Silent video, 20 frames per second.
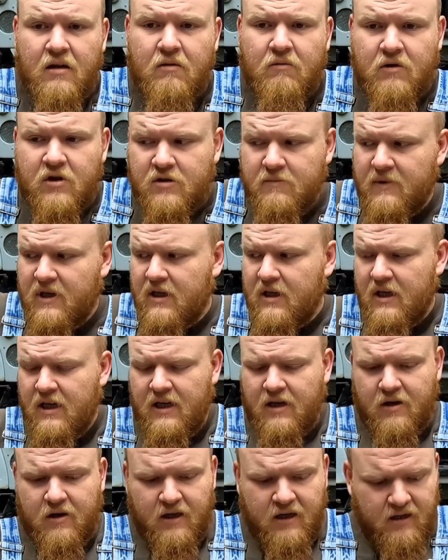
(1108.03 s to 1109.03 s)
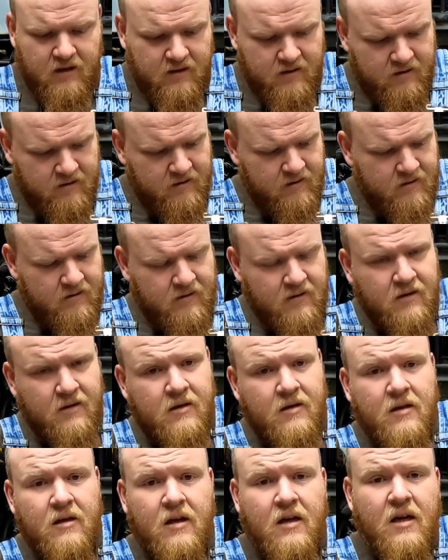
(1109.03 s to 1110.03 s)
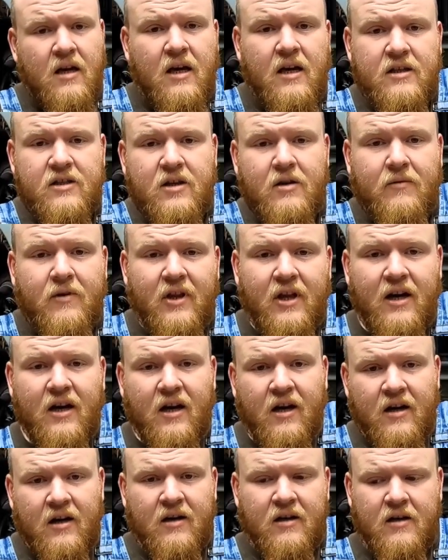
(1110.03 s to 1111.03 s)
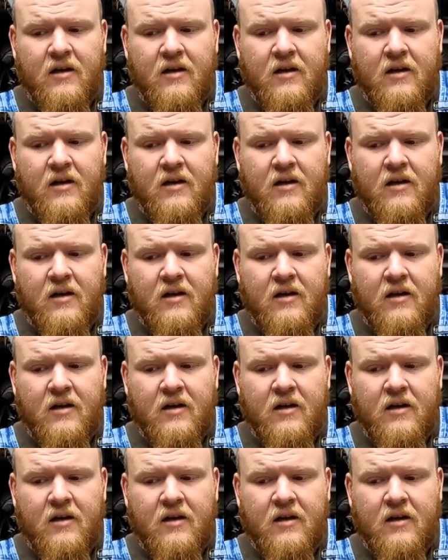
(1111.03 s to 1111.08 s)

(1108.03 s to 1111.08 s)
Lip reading: Where's my lighter at? It's over there.